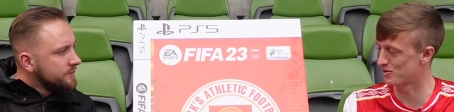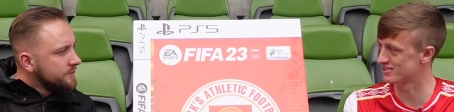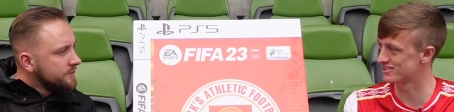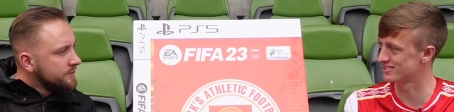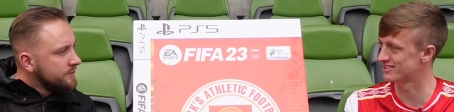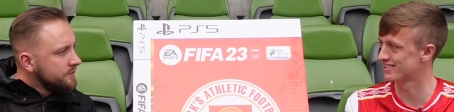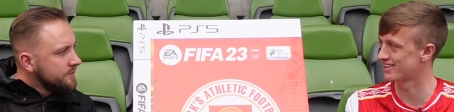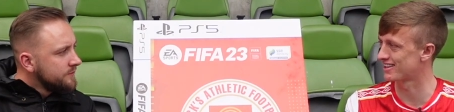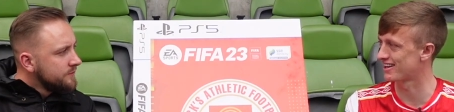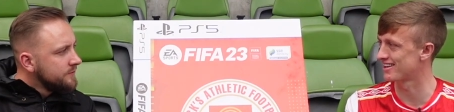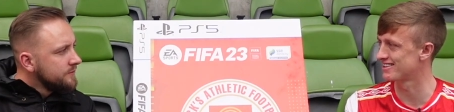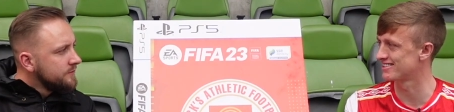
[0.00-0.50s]

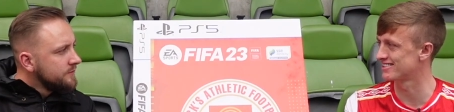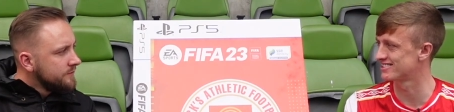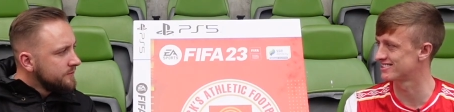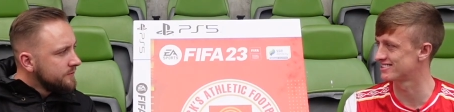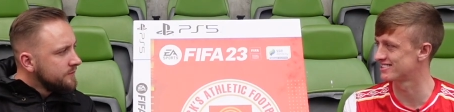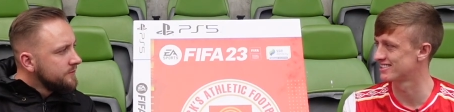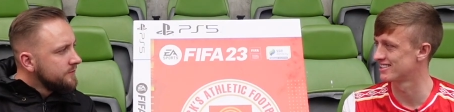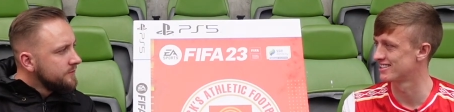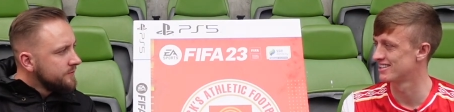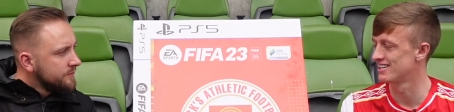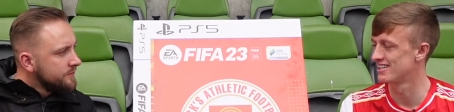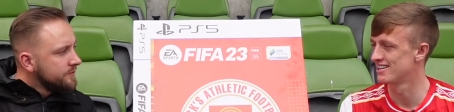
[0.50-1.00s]
Speaker 1: wasn't the
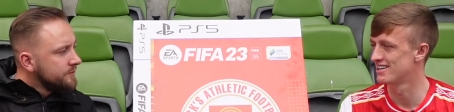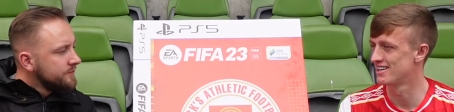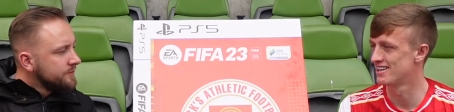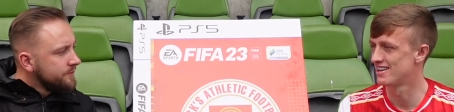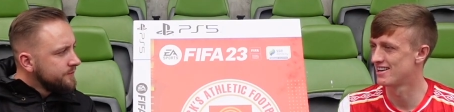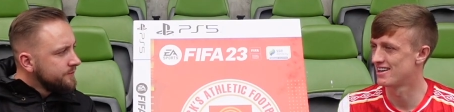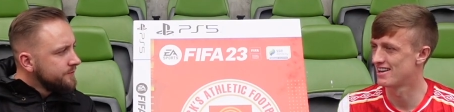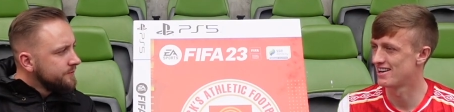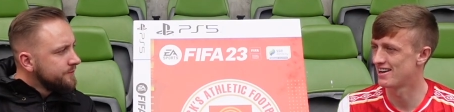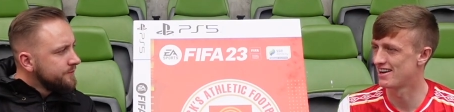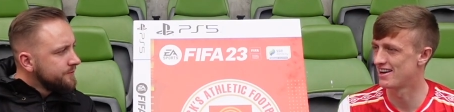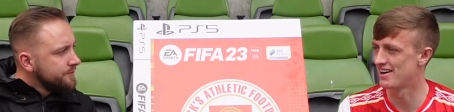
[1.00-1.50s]
case.
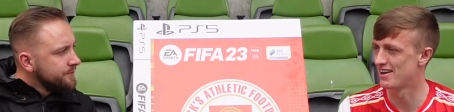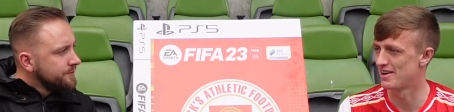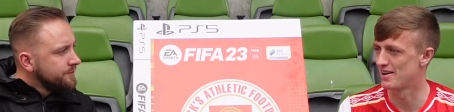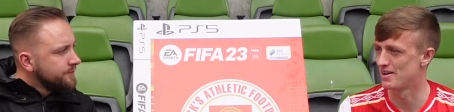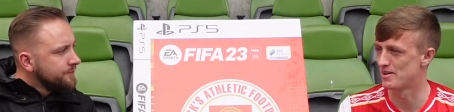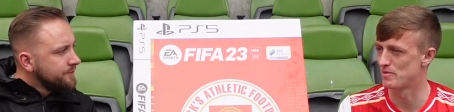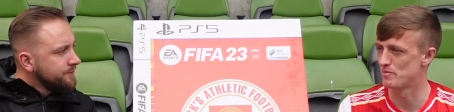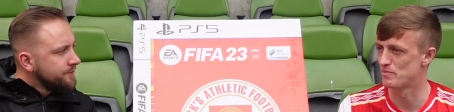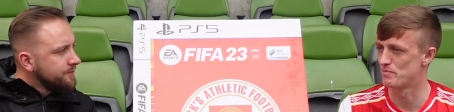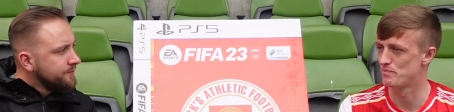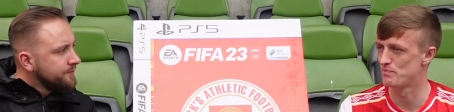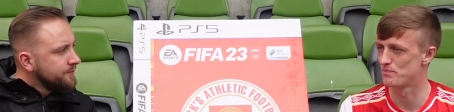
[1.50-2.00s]

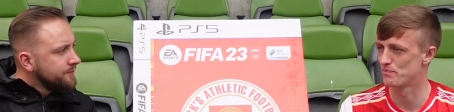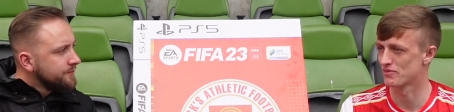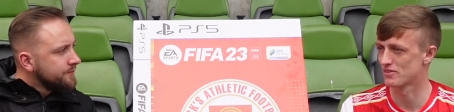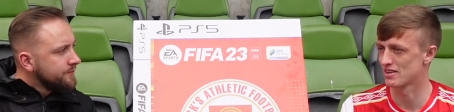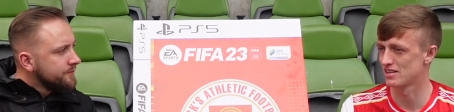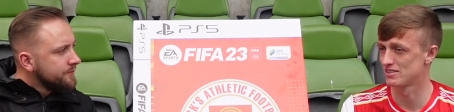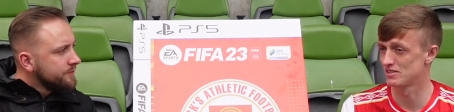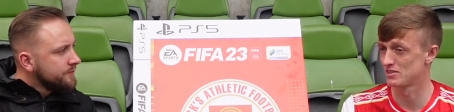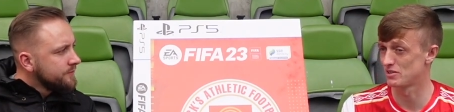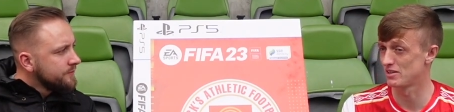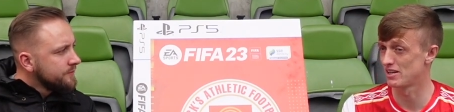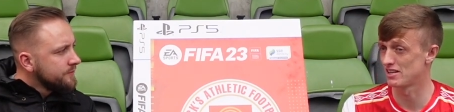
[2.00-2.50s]

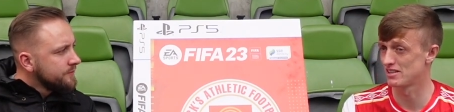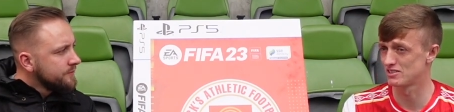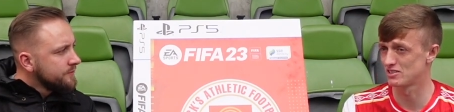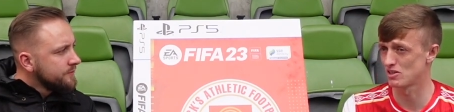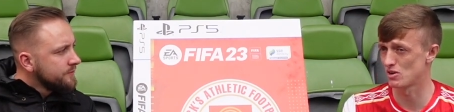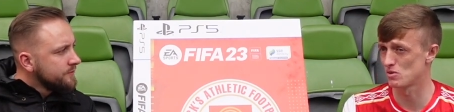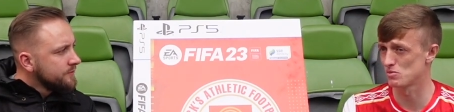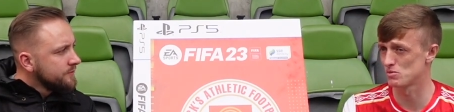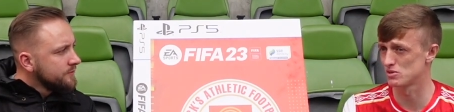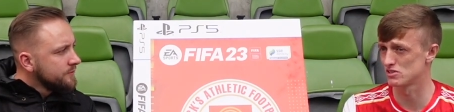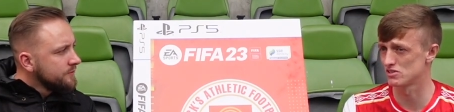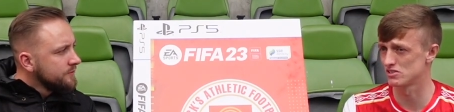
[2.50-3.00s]
So yeah, it's
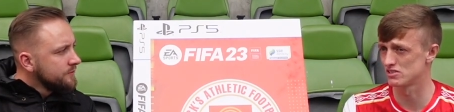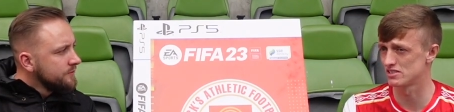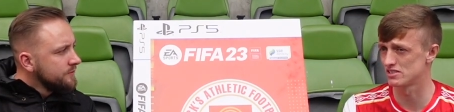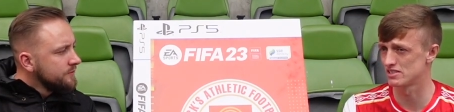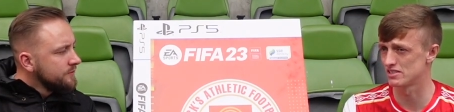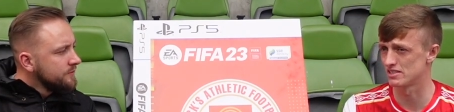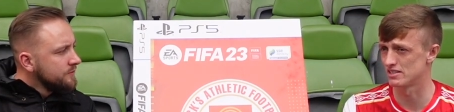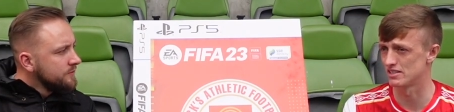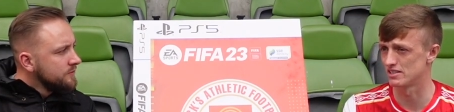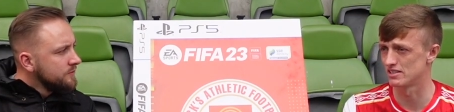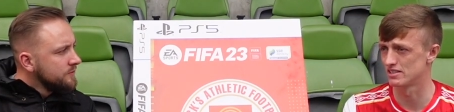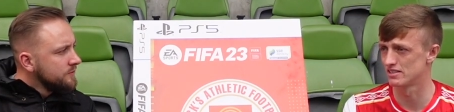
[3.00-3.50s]
always nice
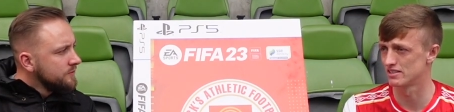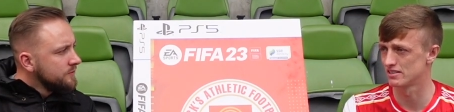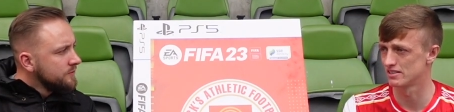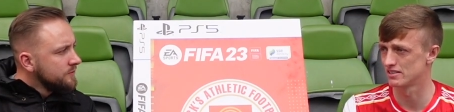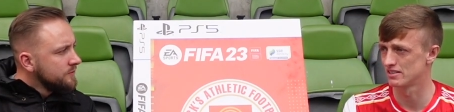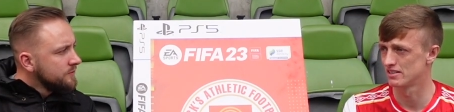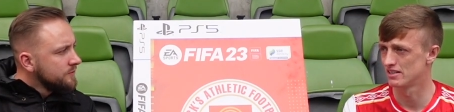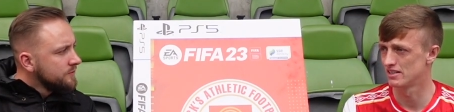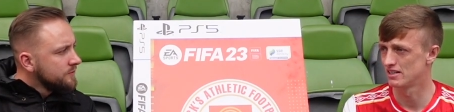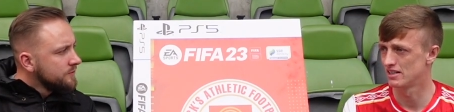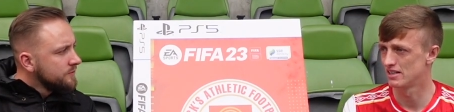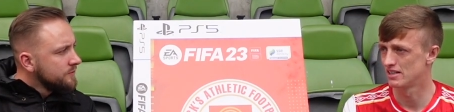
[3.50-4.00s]
to
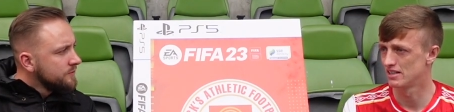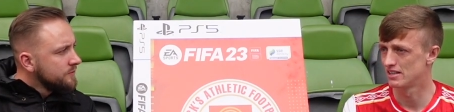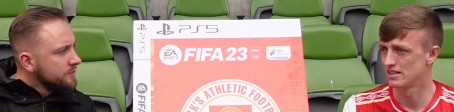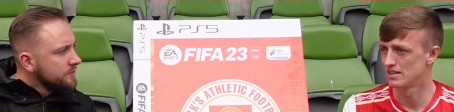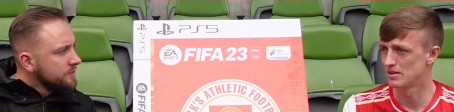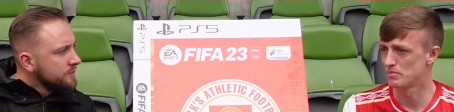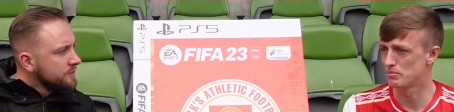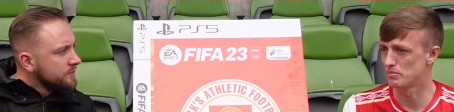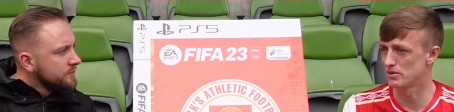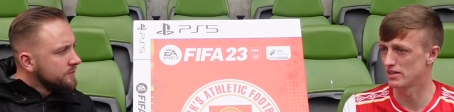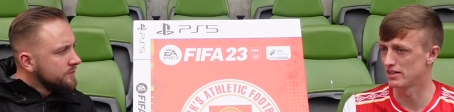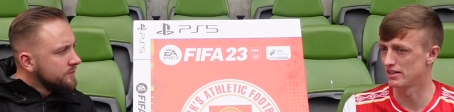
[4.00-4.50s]

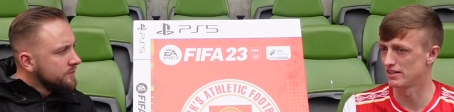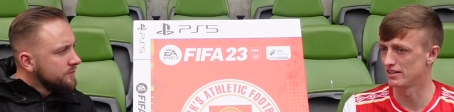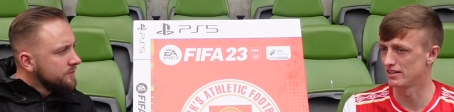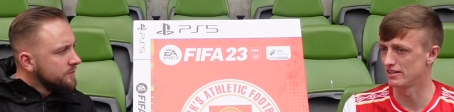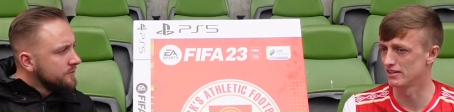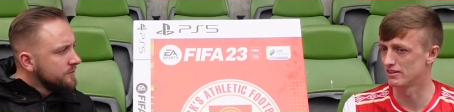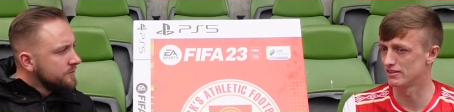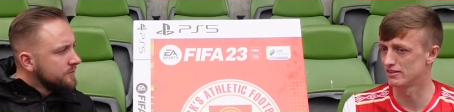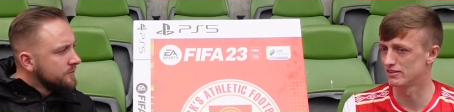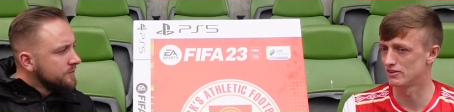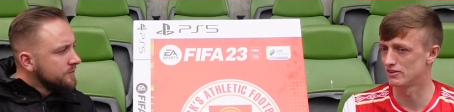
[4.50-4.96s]
be